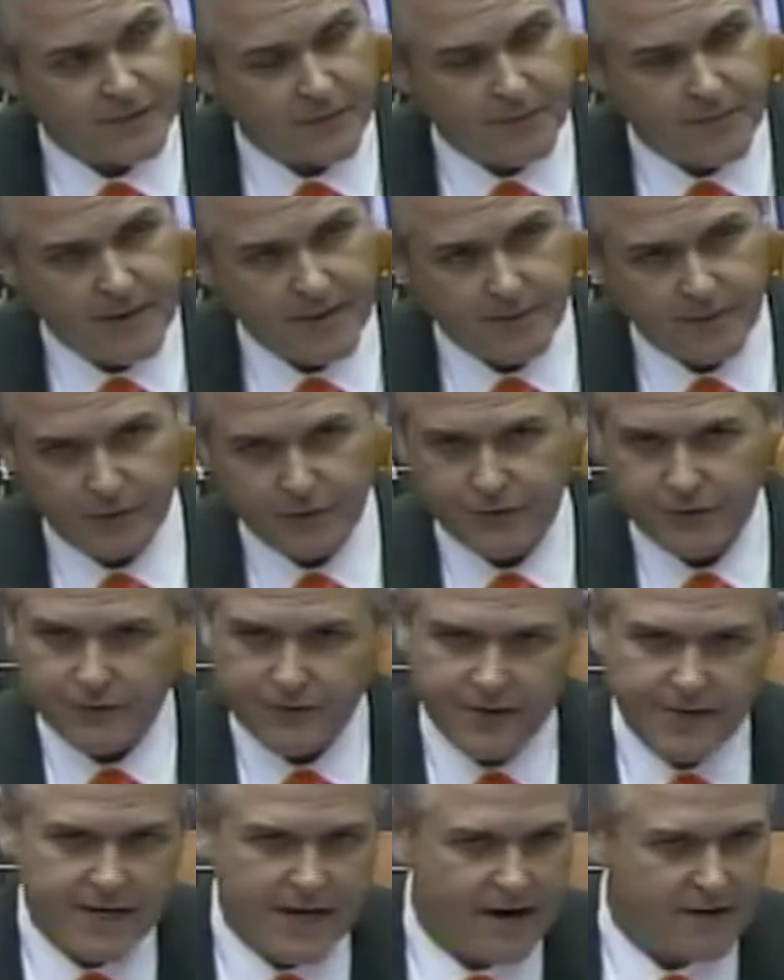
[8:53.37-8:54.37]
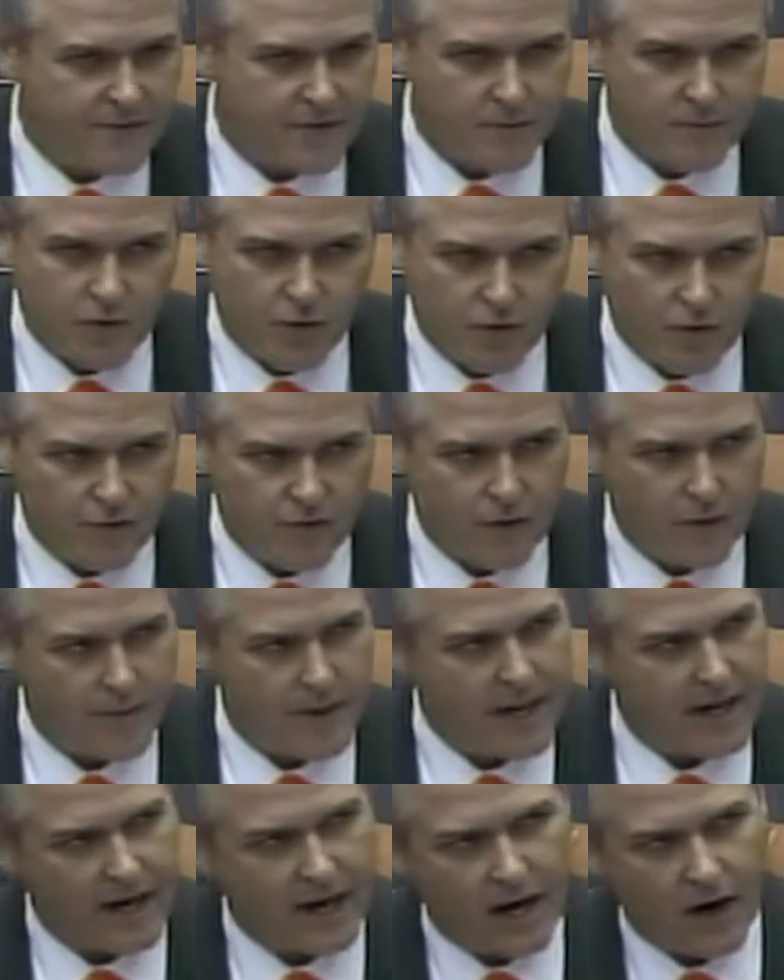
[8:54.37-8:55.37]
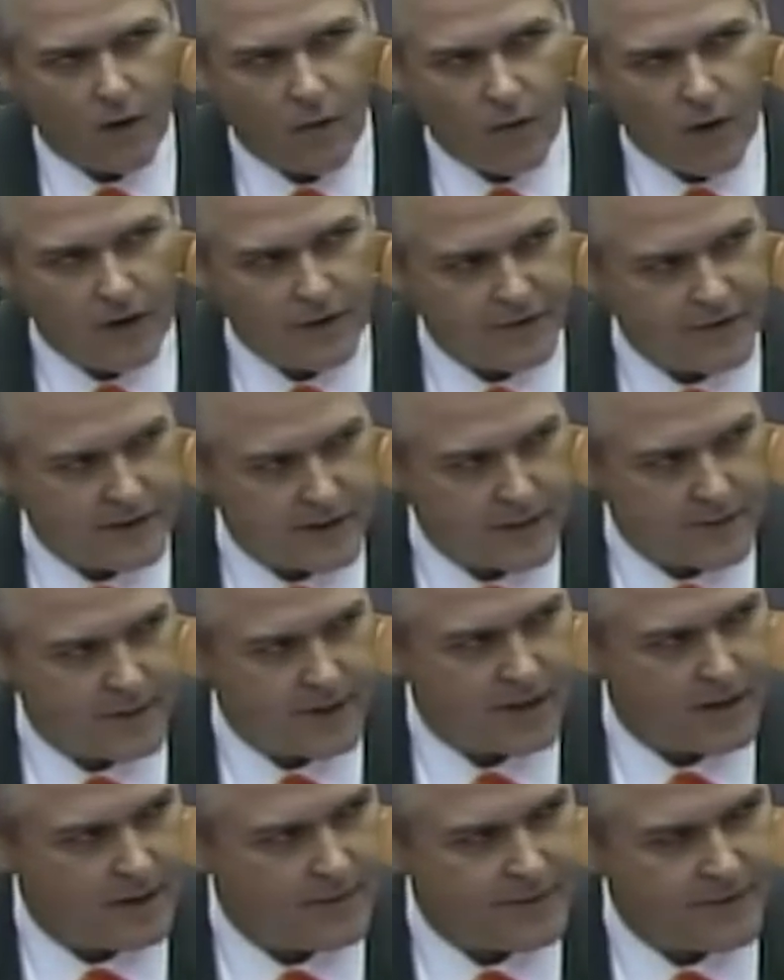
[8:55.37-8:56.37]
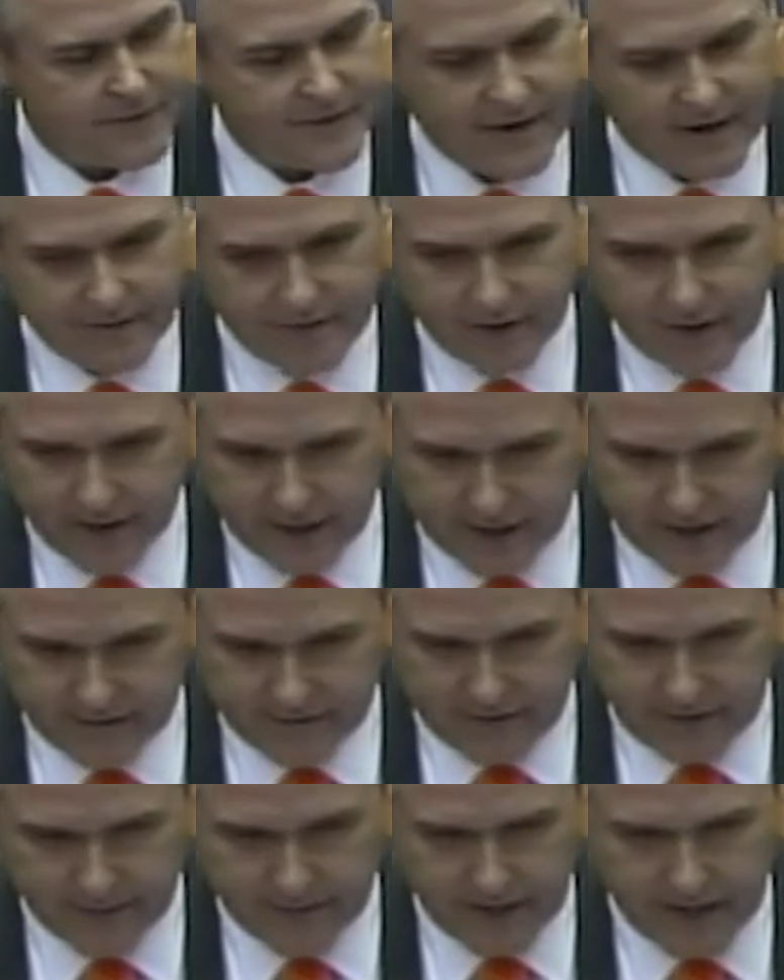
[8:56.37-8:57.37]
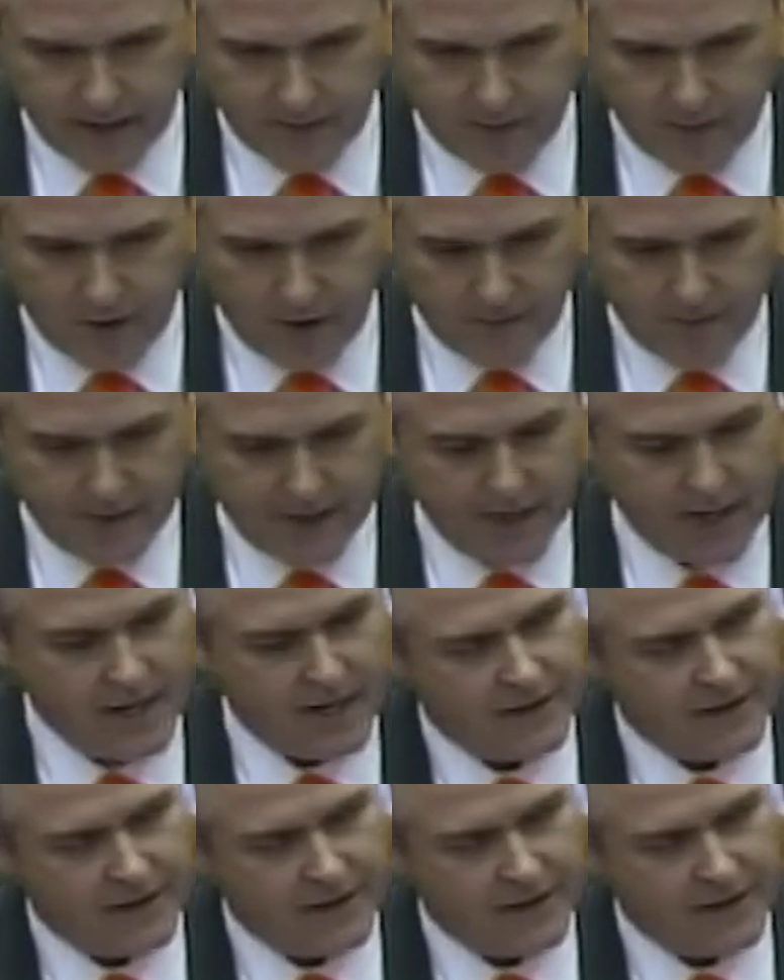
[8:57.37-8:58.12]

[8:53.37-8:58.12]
for people to never move, no matter how wealthy they become. They're never going to give up that apartment.